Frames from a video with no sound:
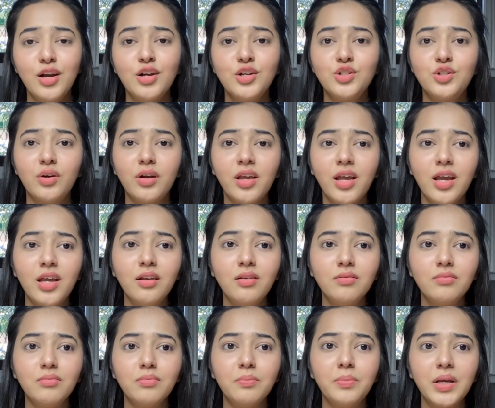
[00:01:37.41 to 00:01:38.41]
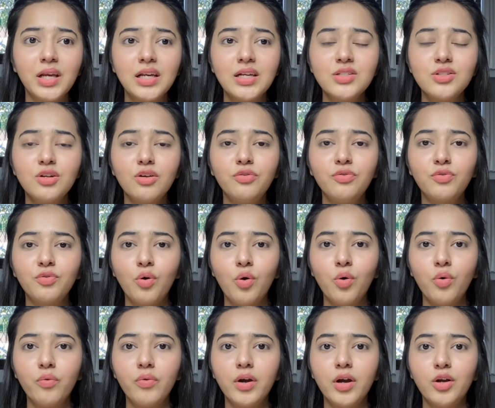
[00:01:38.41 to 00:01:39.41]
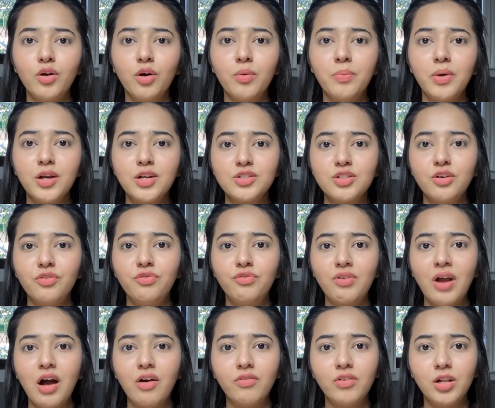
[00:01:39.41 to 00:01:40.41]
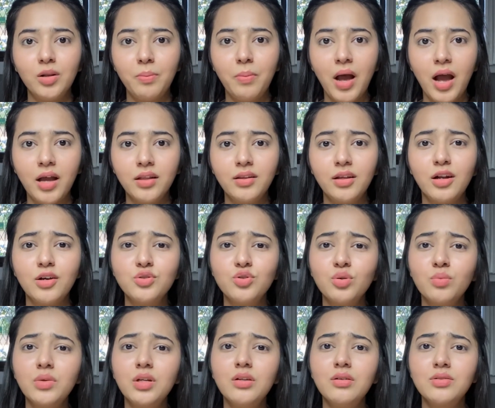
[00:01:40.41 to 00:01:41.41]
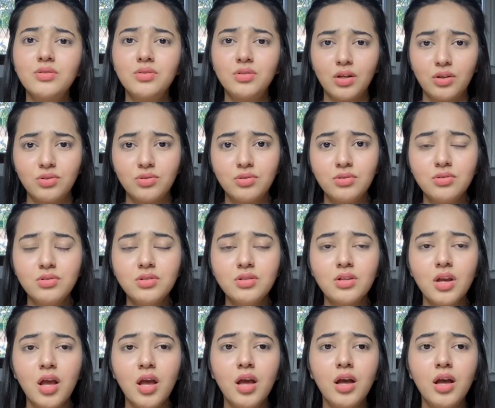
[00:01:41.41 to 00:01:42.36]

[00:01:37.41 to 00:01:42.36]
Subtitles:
So again, because of COVID or because of travel ban, there are so many restrictions.